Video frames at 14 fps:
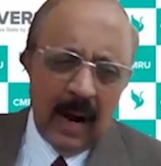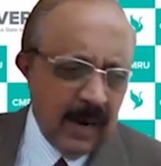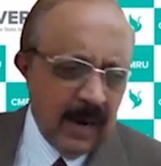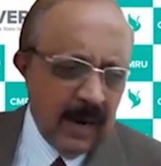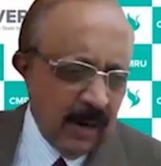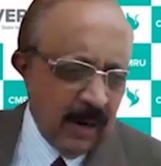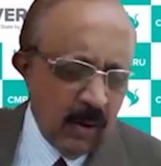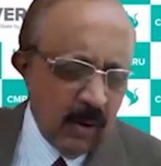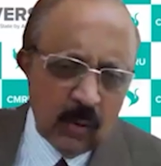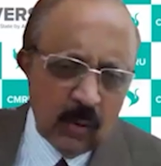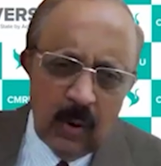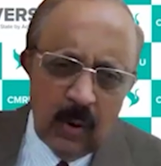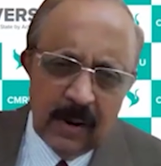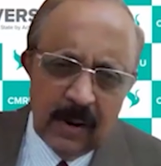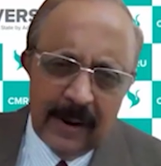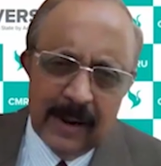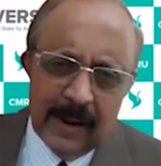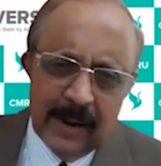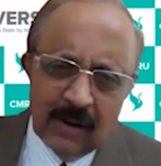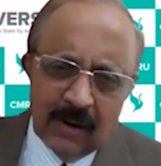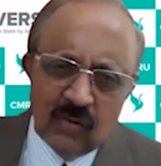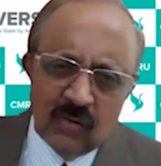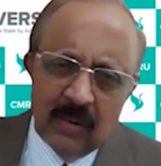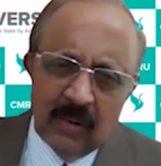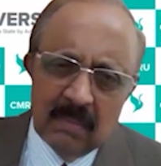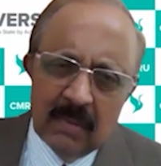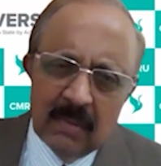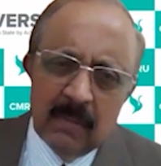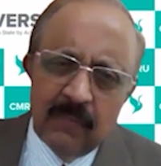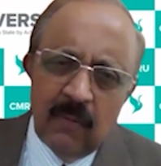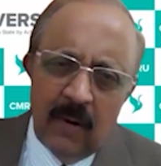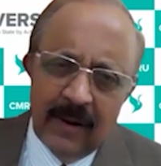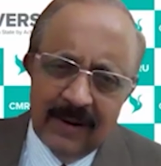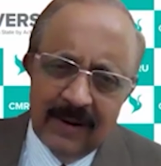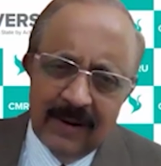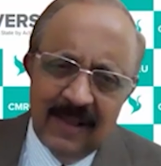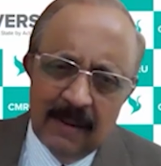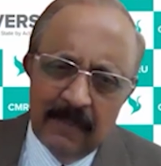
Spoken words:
100 or 200 acres of forests